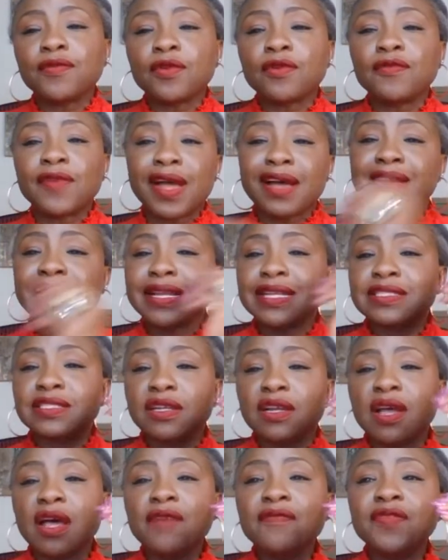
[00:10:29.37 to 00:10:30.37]
for VAWA. It's
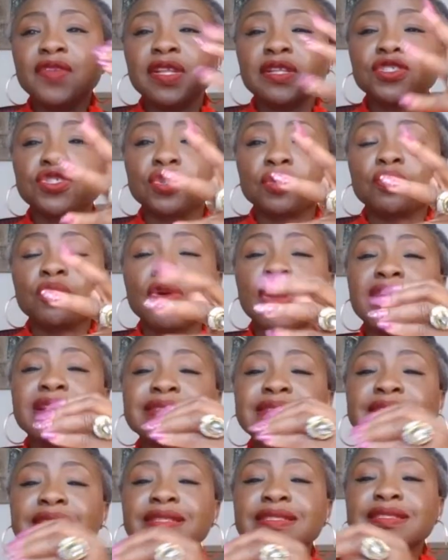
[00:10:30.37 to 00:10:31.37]
a confidential
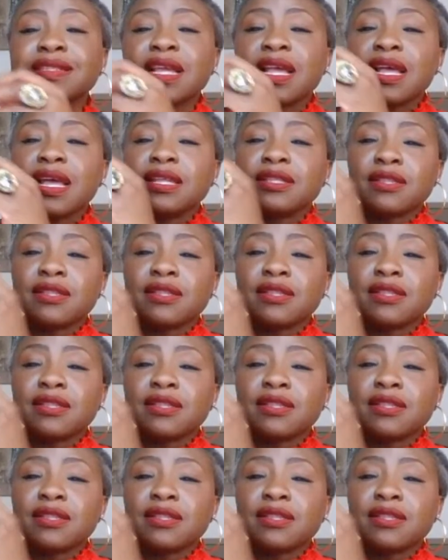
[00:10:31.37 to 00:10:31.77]
process.